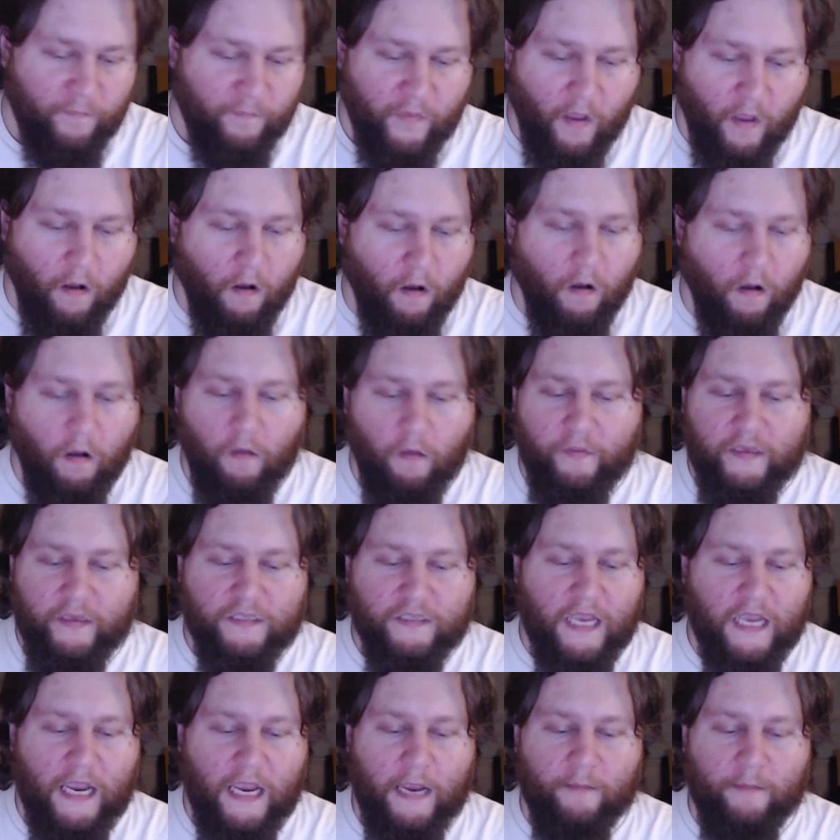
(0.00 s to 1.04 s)
all
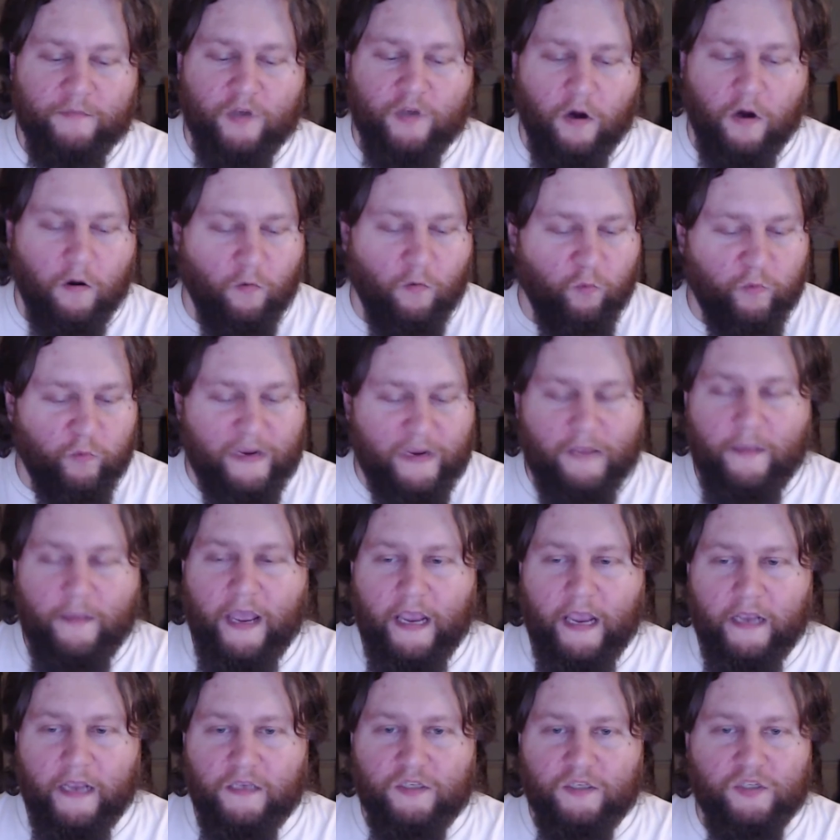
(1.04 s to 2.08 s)
these games are
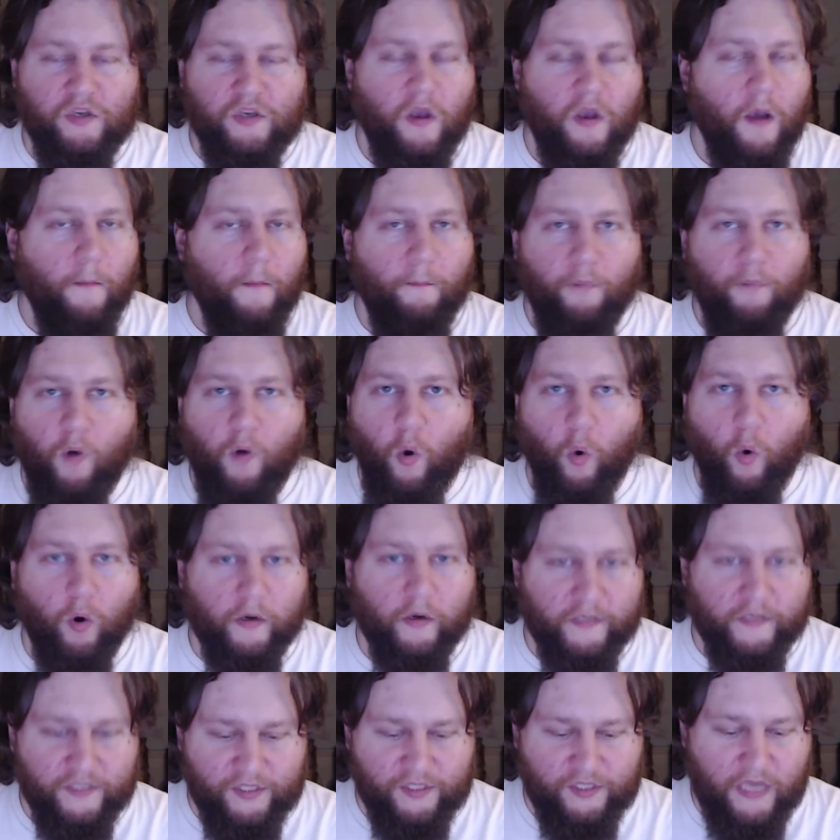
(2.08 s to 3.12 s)
remakes,
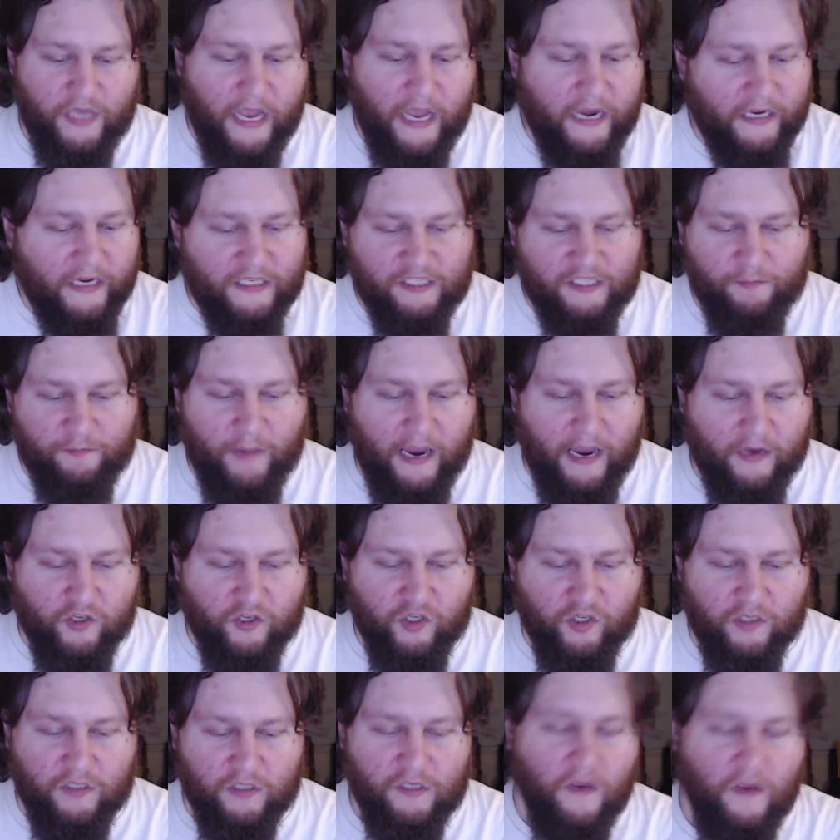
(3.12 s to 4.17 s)
ports, and
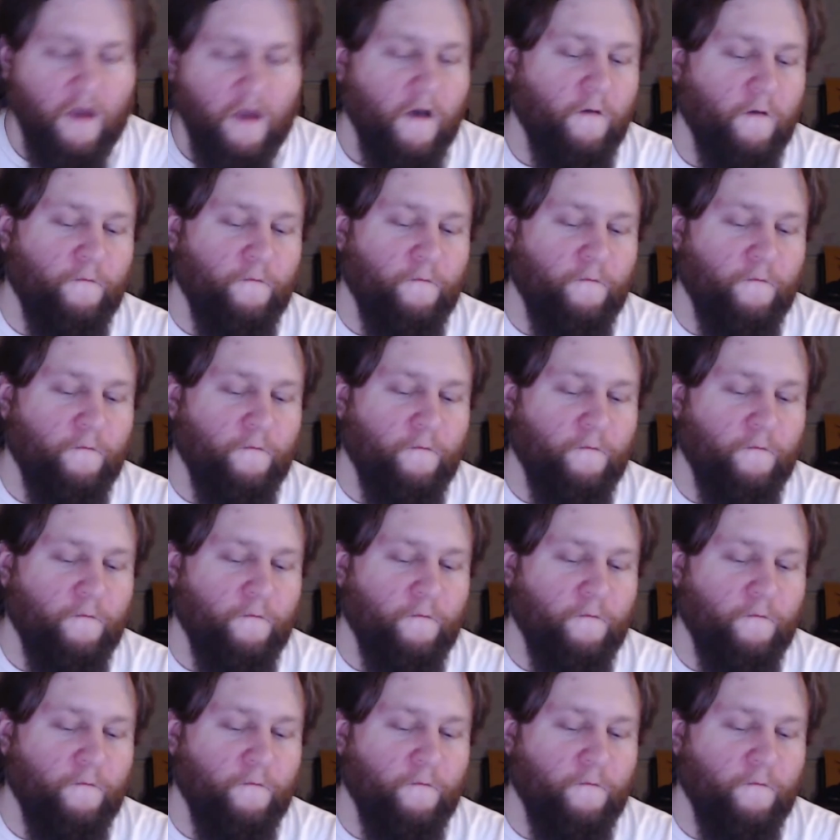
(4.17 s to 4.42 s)
expansions.